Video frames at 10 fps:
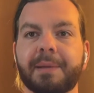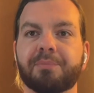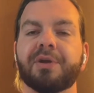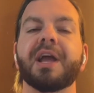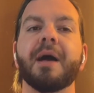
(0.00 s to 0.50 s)

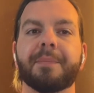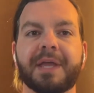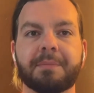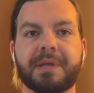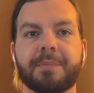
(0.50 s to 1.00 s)
bring up
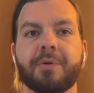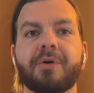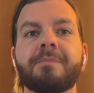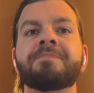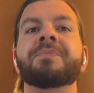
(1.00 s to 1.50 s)
in
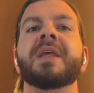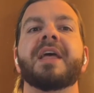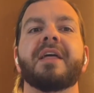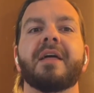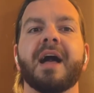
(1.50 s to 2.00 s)
people
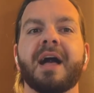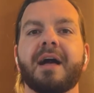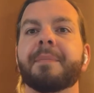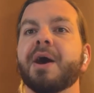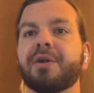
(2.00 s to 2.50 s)

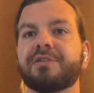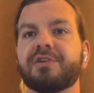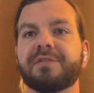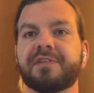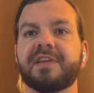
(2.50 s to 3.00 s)
about our
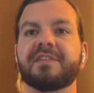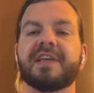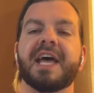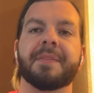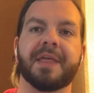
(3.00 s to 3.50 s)
services,
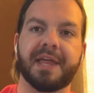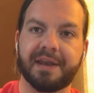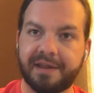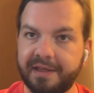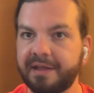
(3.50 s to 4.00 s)
and
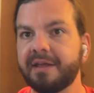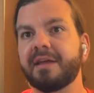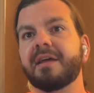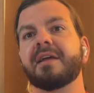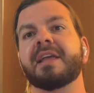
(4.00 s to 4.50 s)
then
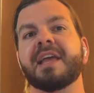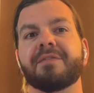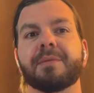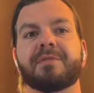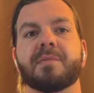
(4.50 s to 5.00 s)
give
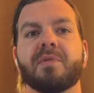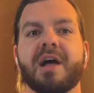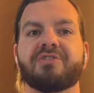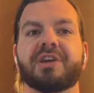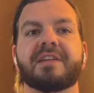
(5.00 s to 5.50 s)
them some
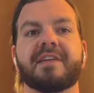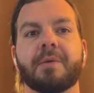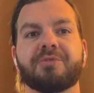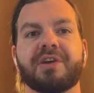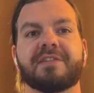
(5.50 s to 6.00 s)
logic to
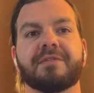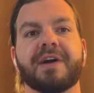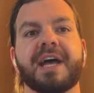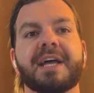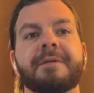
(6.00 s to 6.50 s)
help
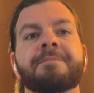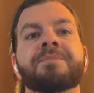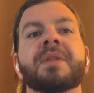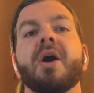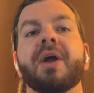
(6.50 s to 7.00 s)
justify it.
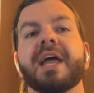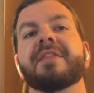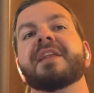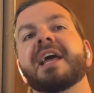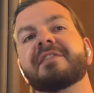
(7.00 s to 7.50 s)
Okay,
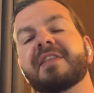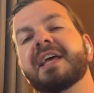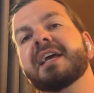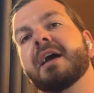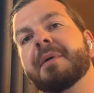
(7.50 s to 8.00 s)
the next
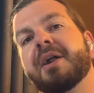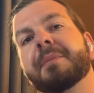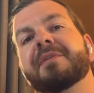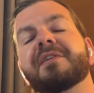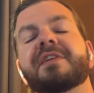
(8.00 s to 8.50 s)
thing about
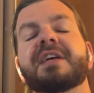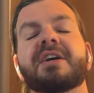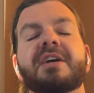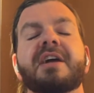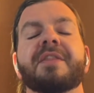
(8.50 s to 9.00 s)
upsells
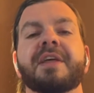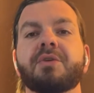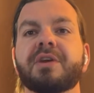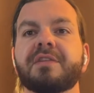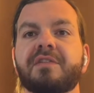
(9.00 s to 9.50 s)
here that
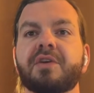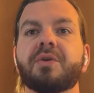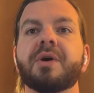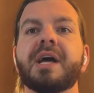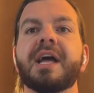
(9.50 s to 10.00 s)
you can
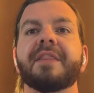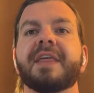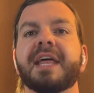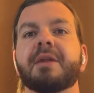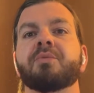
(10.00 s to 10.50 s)
do
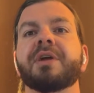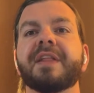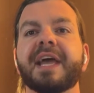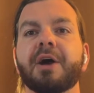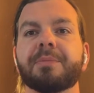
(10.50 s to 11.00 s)
that
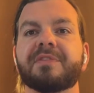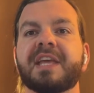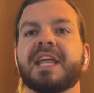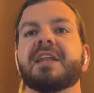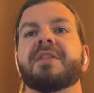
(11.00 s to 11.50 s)
really helps
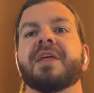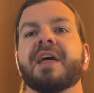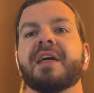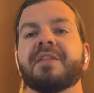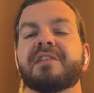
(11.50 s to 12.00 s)
get
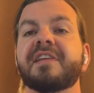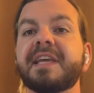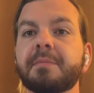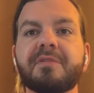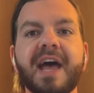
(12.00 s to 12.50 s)
the
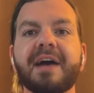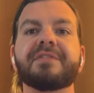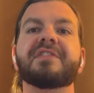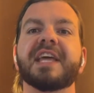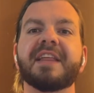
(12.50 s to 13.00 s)
team to have
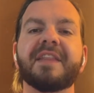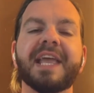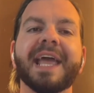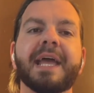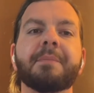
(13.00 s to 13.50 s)
skin in the
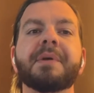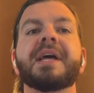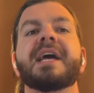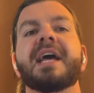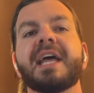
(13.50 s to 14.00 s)
game
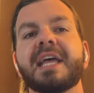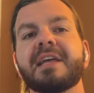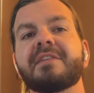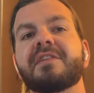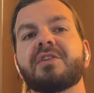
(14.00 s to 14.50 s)

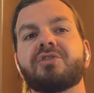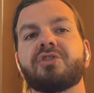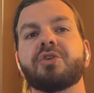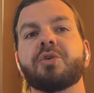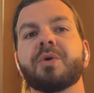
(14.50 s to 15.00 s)
is
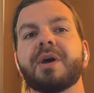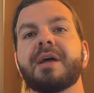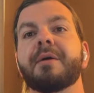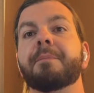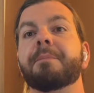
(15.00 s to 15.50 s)
to
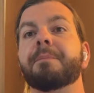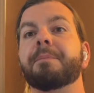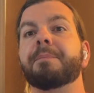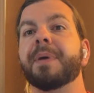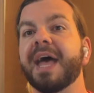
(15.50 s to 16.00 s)

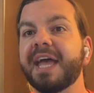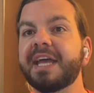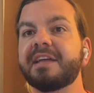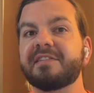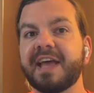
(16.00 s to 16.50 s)

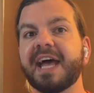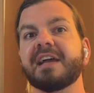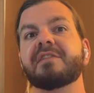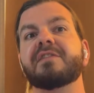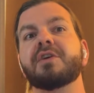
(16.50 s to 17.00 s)
pay
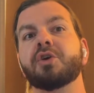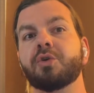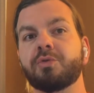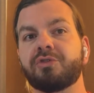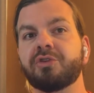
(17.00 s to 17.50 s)
techs
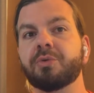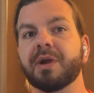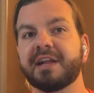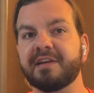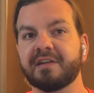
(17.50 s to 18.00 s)
who do
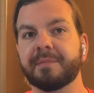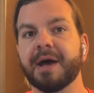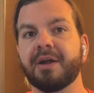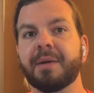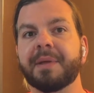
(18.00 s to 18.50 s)
what I talked
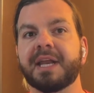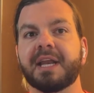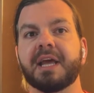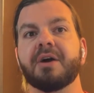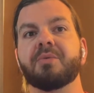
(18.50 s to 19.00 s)
about a minute
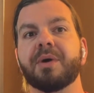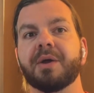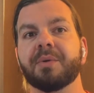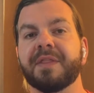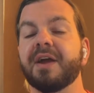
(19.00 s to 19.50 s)
ago, where
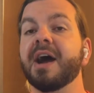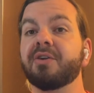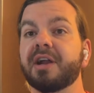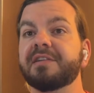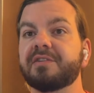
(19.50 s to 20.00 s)
when they're out
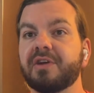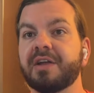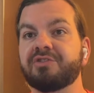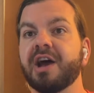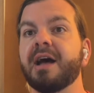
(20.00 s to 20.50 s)
on a
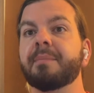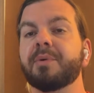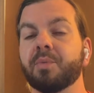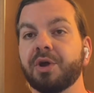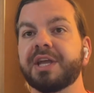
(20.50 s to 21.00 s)
job
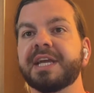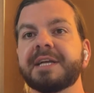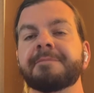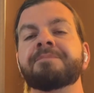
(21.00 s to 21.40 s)
working